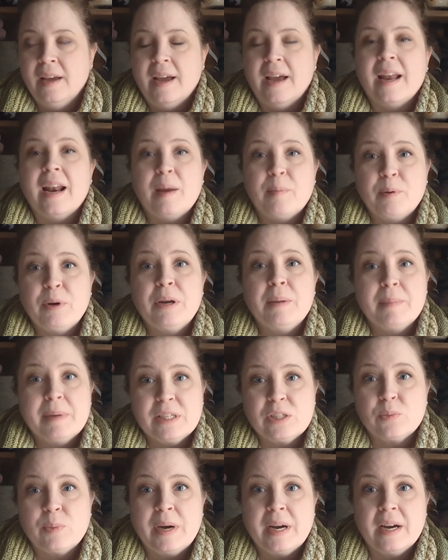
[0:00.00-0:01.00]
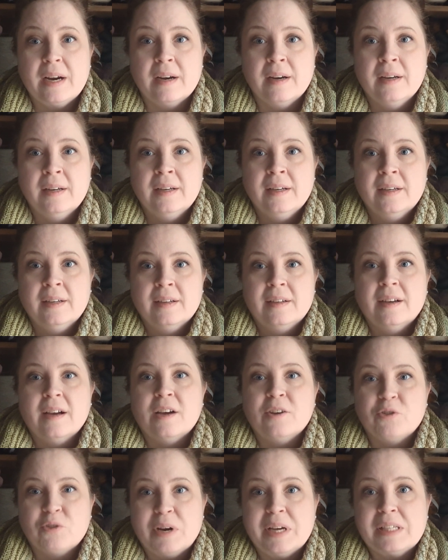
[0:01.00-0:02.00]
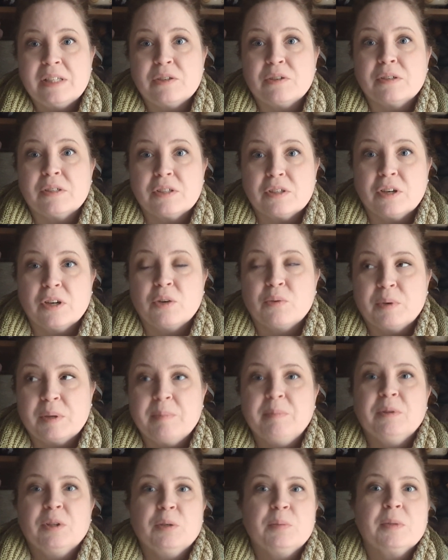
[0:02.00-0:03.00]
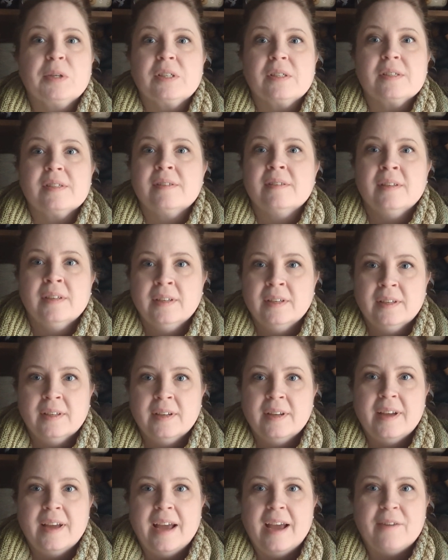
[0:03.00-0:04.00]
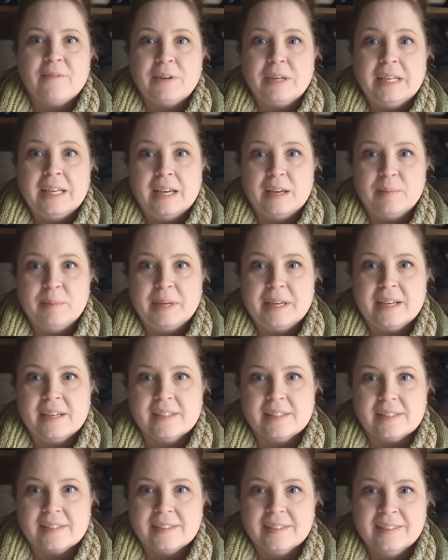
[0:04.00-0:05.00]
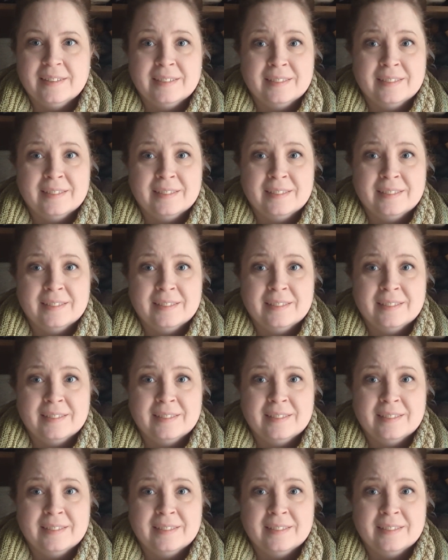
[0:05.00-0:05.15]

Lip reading: And I pretty much wear a dress or skirt with bloomers every day because,